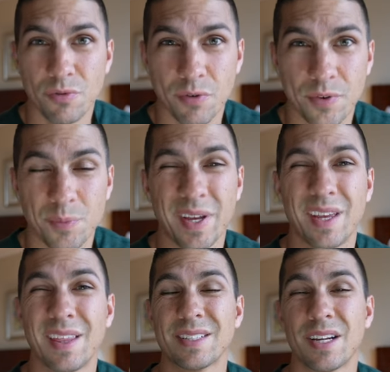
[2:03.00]
for
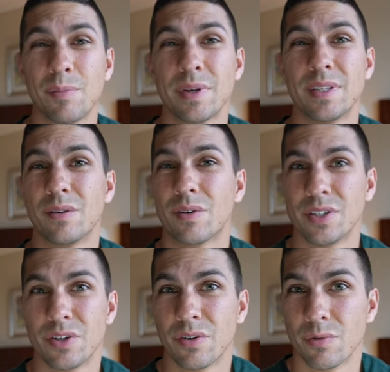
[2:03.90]
filmmaking, that's not a big deal
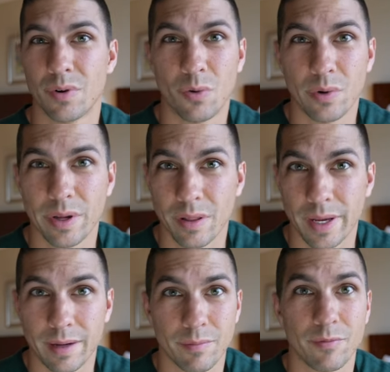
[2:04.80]
because you're recording
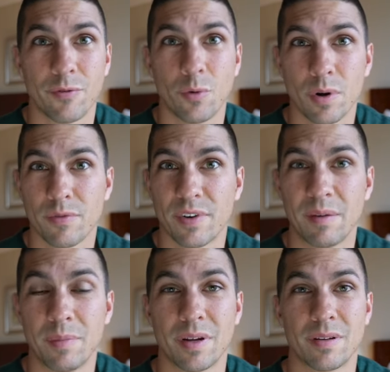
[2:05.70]
like 4 to
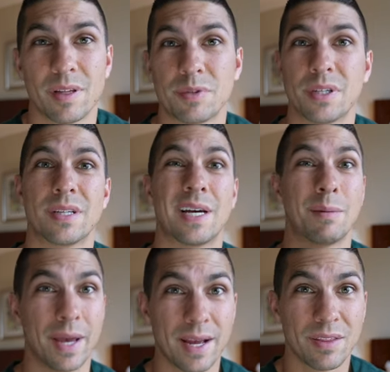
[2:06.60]
5 minute clips at a
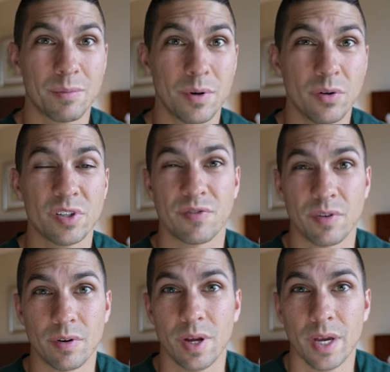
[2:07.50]
time at the most
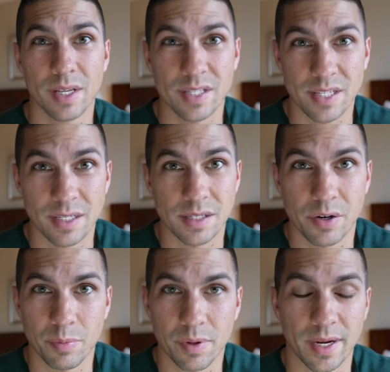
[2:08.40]
for scenes that
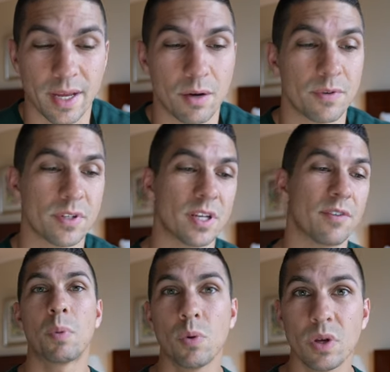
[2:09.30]
you're planning out for
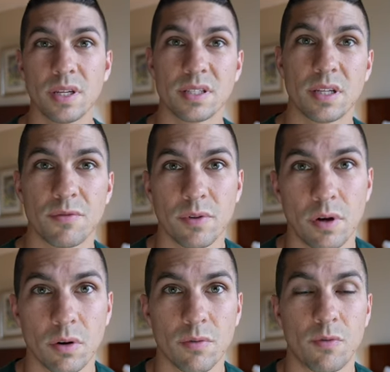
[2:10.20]
stuff. But we're looking at stuff for
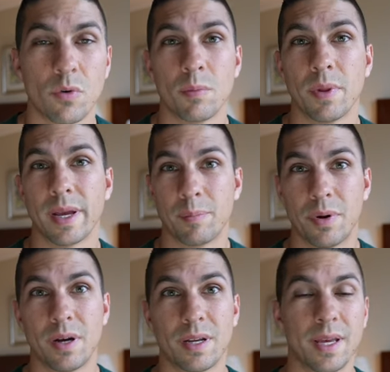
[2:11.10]
longer form like
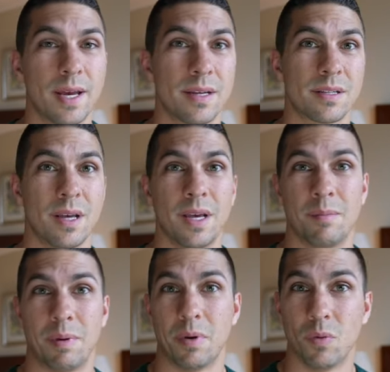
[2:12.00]
podcast,
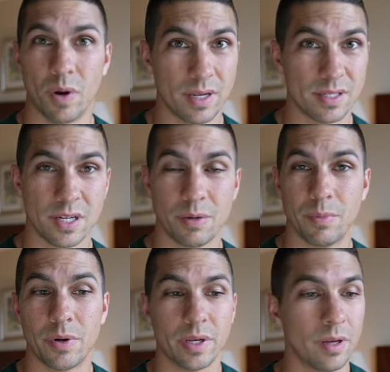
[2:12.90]
maybe a wedding
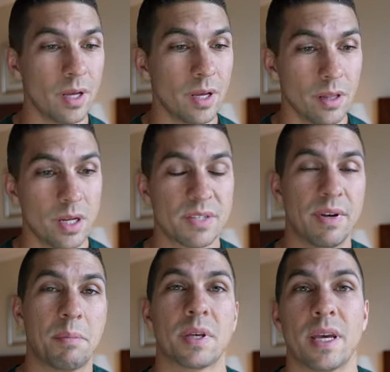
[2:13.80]
ceremony, lots of
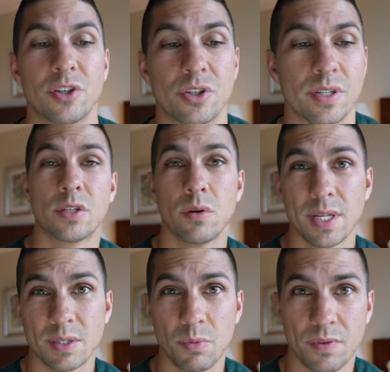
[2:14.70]
applications. So
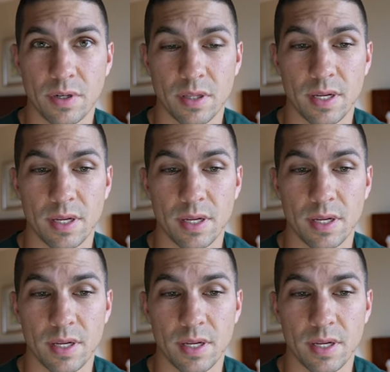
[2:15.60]
let's move on to